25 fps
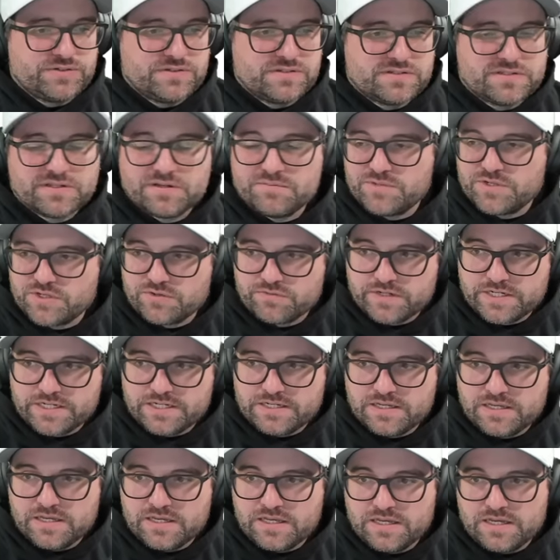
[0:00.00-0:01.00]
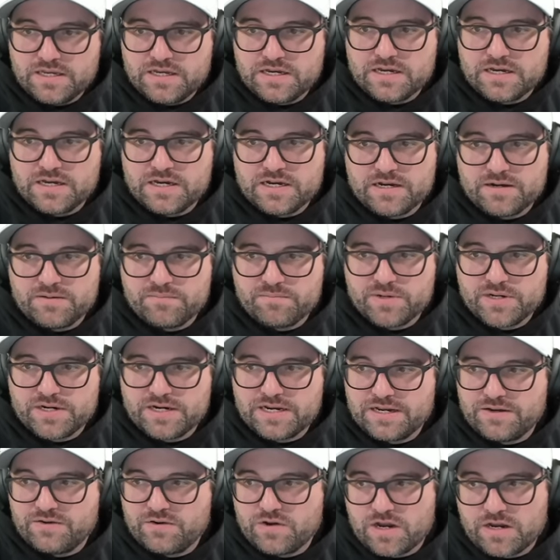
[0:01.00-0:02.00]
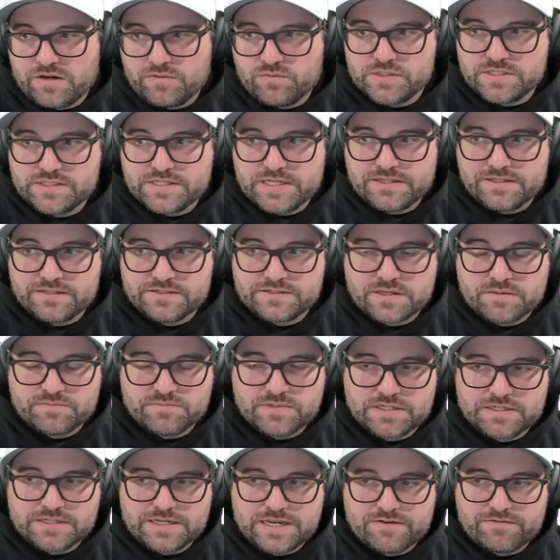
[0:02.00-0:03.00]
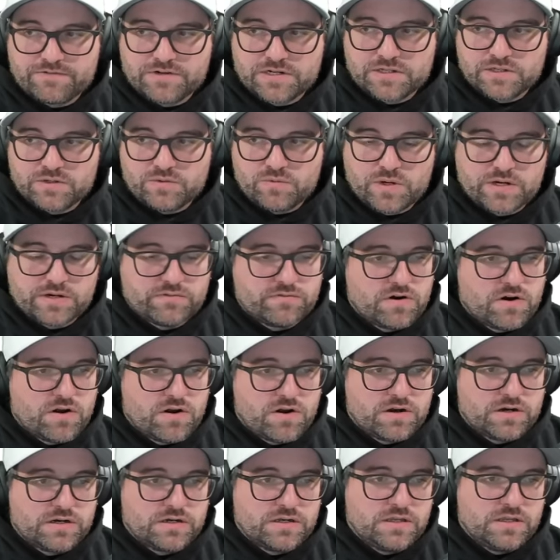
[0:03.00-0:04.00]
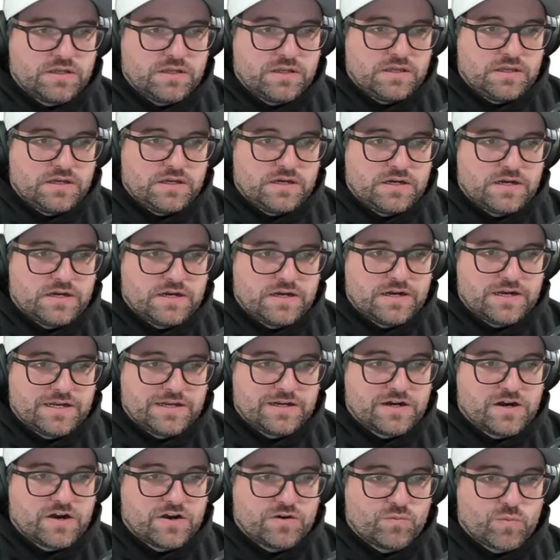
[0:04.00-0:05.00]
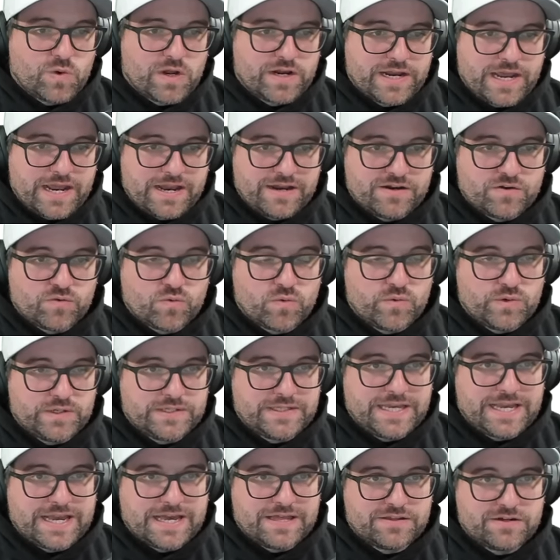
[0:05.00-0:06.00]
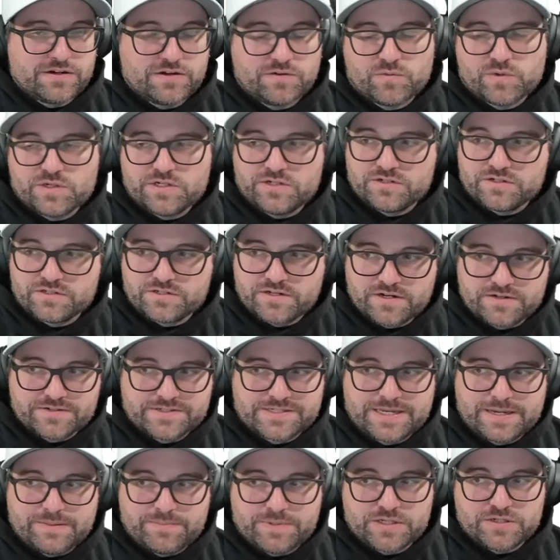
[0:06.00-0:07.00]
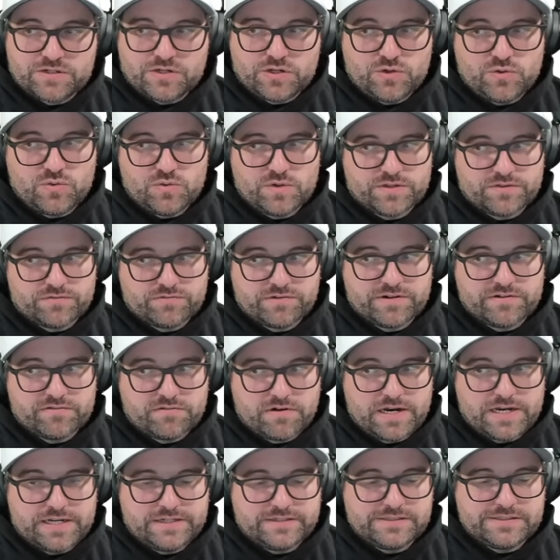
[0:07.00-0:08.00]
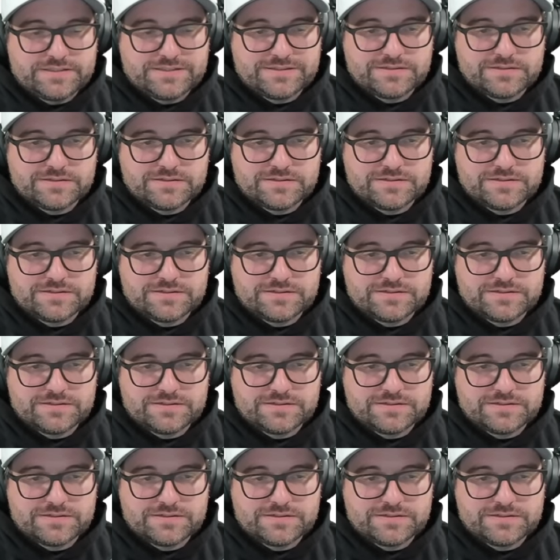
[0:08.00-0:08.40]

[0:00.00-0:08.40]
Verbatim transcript: some degree. Um, but I, I would say that something definitely went wrong uh, on one end or the other when you start skipping two or three grades.